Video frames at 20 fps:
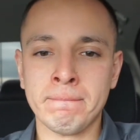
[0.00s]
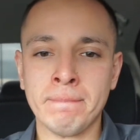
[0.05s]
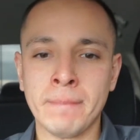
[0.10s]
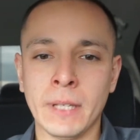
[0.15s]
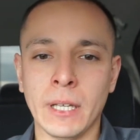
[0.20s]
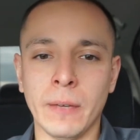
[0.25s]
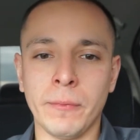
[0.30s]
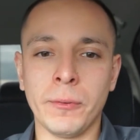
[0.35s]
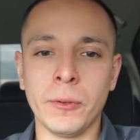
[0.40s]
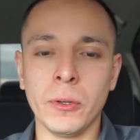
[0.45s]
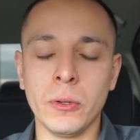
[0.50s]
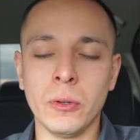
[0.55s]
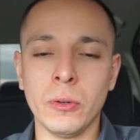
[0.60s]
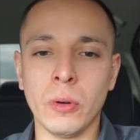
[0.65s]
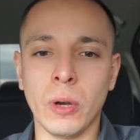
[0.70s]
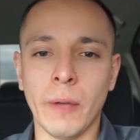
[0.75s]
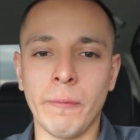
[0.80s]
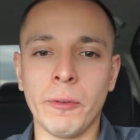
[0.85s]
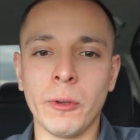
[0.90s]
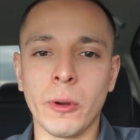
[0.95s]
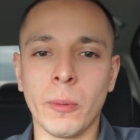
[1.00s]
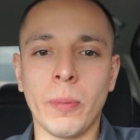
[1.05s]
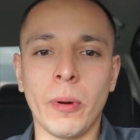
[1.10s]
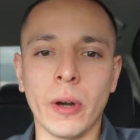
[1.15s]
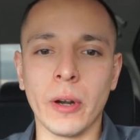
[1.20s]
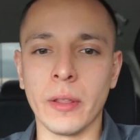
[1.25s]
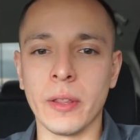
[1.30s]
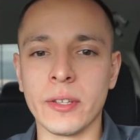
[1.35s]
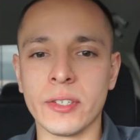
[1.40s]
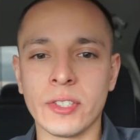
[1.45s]
If you're a
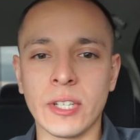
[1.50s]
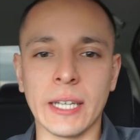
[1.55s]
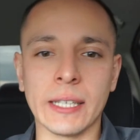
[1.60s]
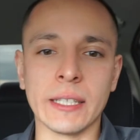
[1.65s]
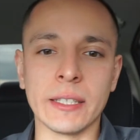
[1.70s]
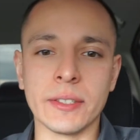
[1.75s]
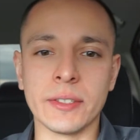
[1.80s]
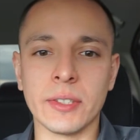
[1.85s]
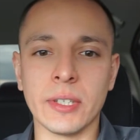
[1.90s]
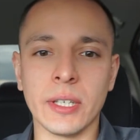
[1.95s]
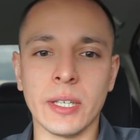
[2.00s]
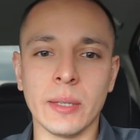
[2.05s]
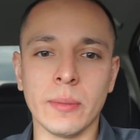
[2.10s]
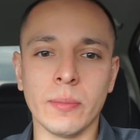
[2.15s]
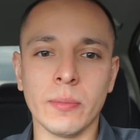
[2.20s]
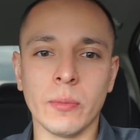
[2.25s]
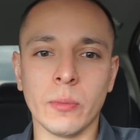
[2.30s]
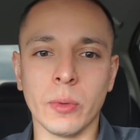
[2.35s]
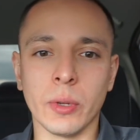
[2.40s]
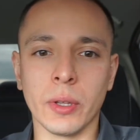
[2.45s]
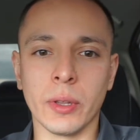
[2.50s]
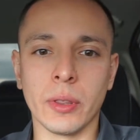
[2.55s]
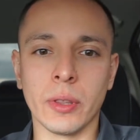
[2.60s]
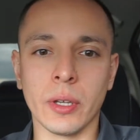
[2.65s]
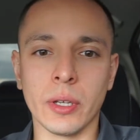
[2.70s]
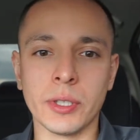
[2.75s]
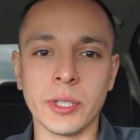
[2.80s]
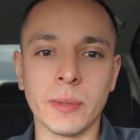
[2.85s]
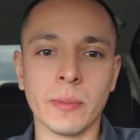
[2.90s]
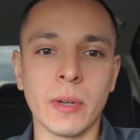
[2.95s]
part of the silent team with
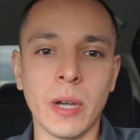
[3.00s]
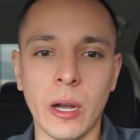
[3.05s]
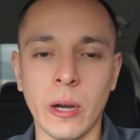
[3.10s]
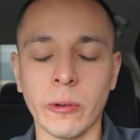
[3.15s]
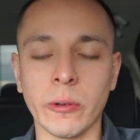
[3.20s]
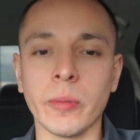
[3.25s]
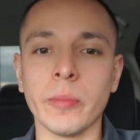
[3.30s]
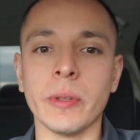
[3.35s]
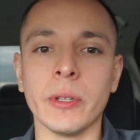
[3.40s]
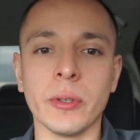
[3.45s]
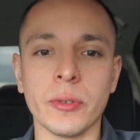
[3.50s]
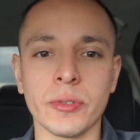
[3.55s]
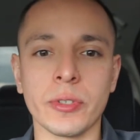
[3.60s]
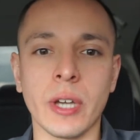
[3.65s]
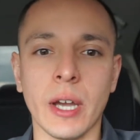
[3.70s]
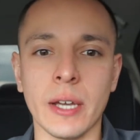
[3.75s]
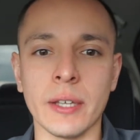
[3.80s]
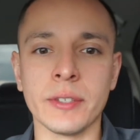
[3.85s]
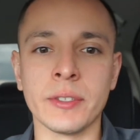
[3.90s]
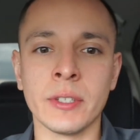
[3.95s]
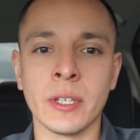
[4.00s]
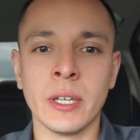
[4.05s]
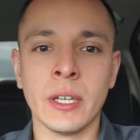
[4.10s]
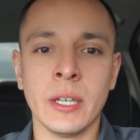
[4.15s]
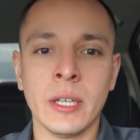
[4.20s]
Jim Cockrum and those guys,